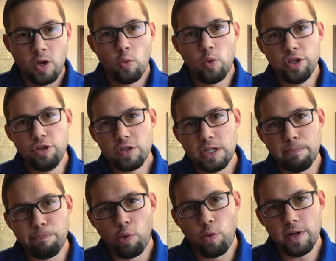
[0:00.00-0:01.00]
When you can
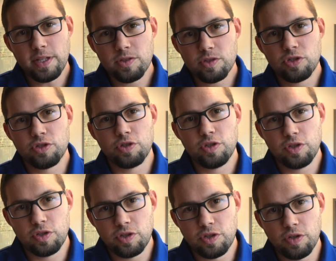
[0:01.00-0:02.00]
point
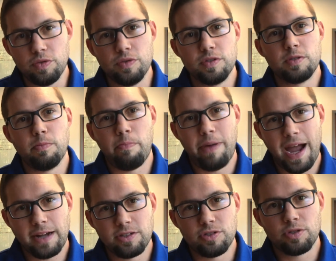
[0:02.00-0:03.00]
students
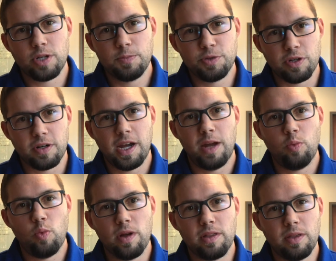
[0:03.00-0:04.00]
back to Scripture and
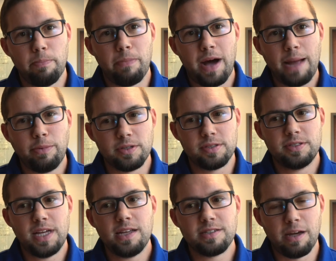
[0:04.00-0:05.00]
what the Bible
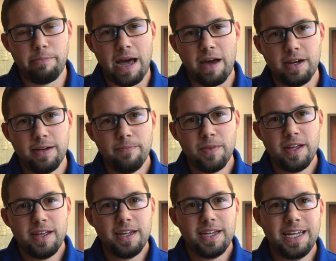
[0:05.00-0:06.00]
says about it,
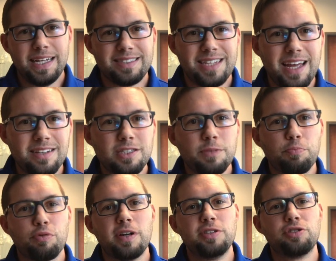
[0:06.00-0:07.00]
it takes the
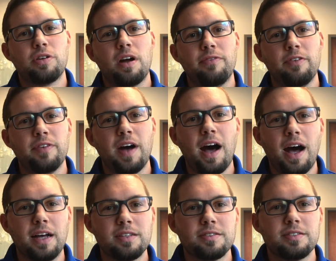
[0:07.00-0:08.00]
pressure off of
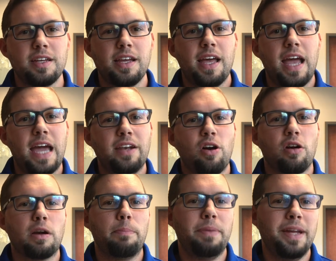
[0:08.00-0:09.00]
us and
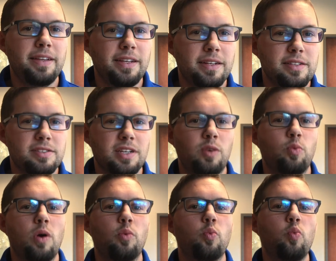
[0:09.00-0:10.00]
our opinions and
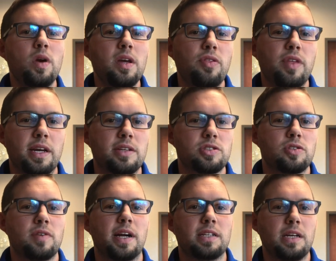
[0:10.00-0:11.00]
what we think is
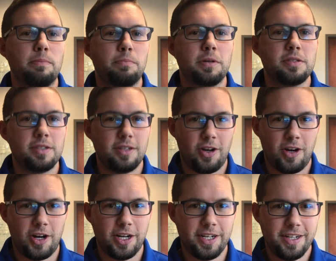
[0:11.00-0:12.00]
correct and puts it
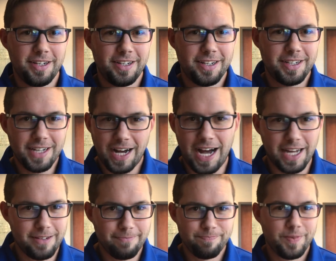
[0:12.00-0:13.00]
on God,
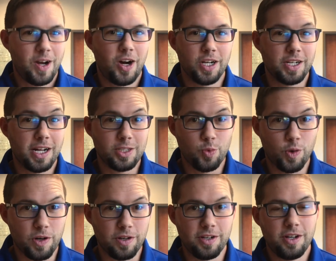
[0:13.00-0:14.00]
on God's
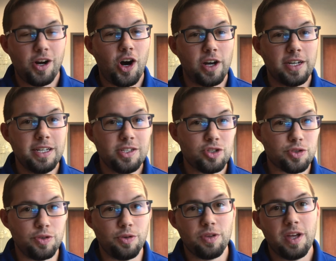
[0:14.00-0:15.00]
Word, on His
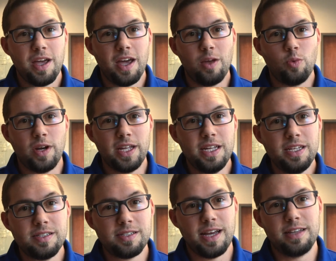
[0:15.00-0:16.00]
truth, and what He
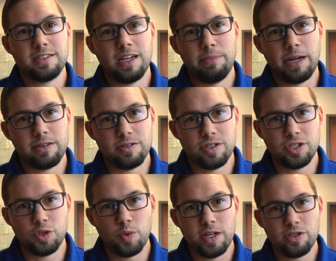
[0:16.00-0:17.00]
says about the
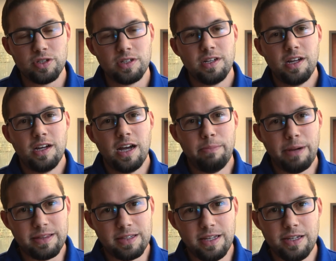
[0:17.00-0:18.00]
situation,
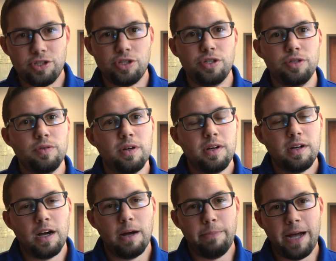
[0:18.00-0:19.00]
about the issue,
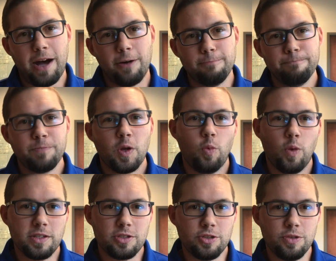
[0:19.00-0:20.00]
about
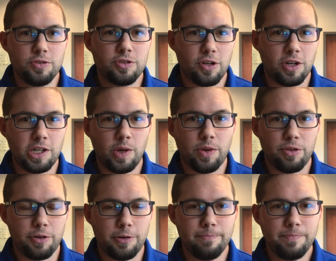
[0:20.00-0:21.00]
what students are going
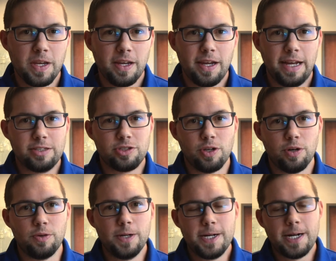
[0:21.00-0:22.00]
through. And
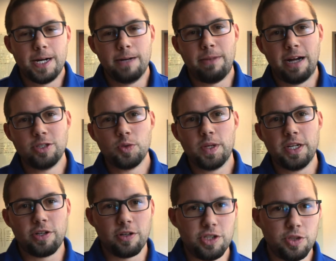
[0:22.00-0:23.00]
so um, I just want to
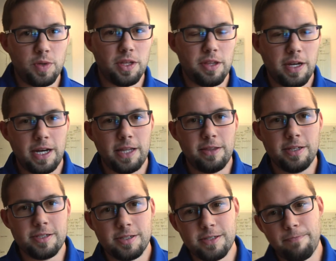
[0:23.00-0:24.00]
encourage you with uh,
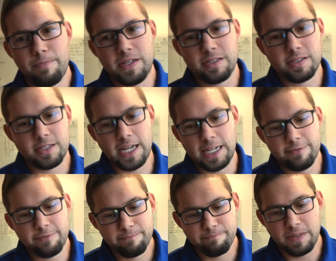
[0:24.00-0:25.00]
this this kind of
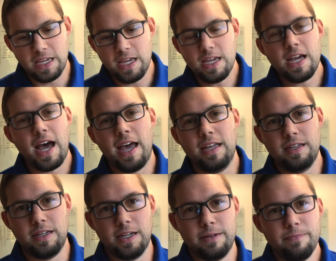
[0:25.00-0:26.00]
key
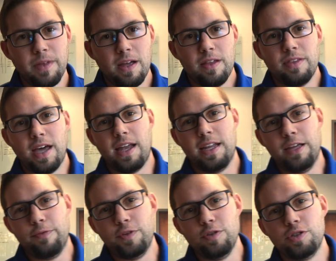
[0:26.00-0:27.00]
idea that
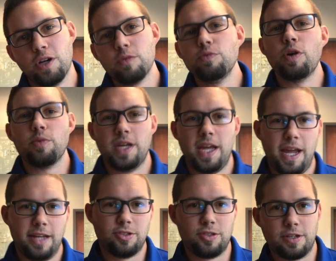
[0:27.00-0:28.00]
if you don't know the
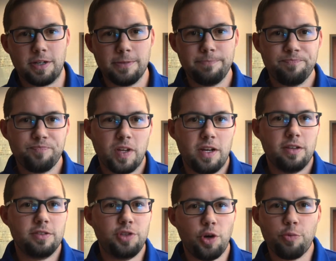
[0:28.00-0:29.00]
answer,
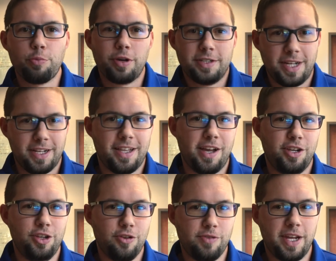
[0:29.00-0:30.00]
don't pretend like
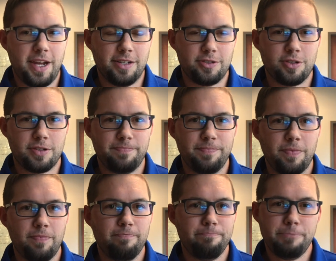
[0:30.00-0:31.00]
you know the answer.
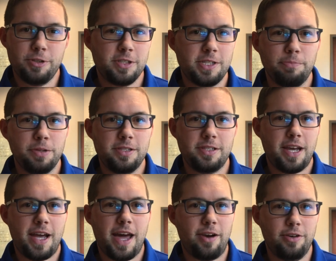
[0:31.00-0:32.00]
Just simply say,
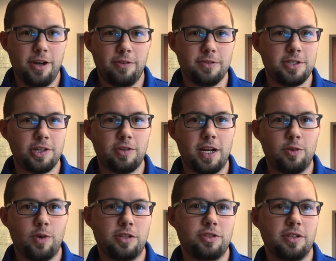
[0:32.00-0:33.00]
I don't know. It's a great
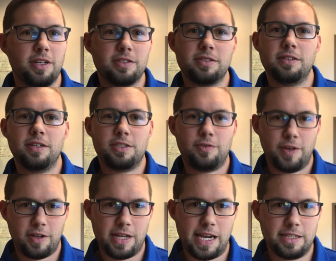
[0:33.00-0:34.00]
question. Let's, let's
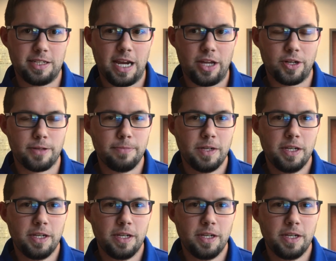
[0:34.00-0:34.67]
figure that out together.